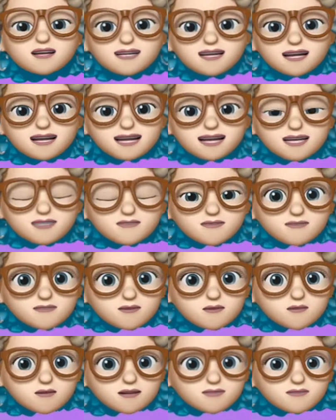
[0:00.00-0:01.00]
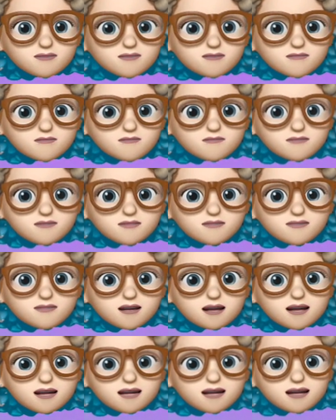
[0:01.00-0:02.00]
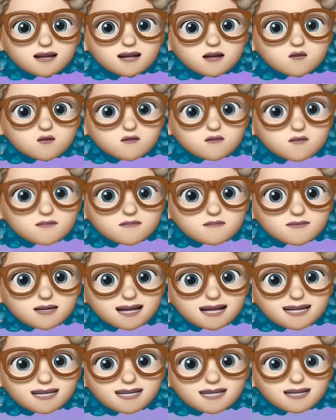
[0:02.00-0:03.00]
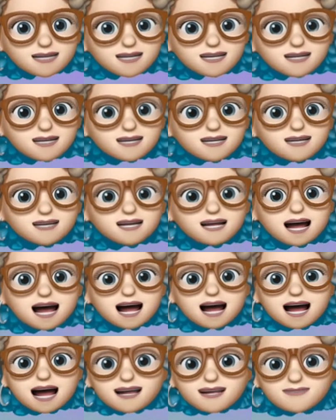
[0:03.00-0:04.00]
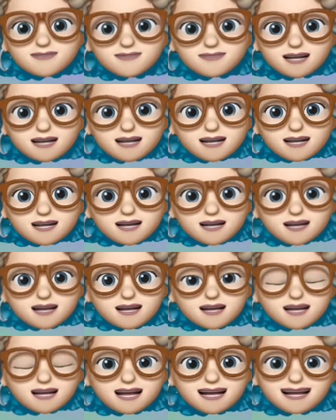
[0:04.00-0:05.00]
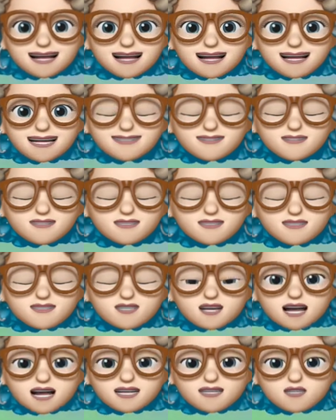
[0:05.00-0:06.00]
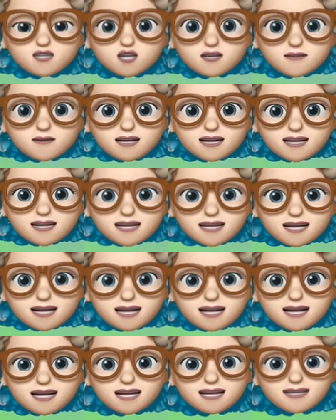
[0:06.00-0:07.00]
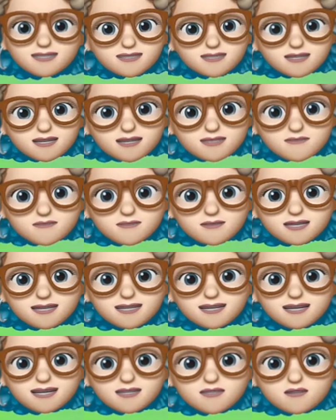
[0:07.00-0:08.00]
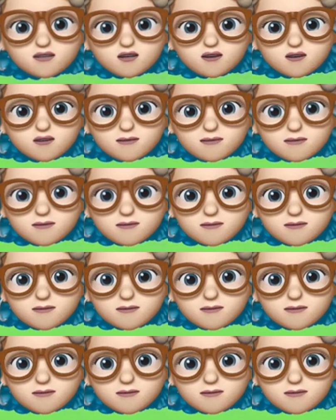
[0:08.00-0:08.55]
To answer the question, first I reflected, and then I asked ChatGPT to give me the answer.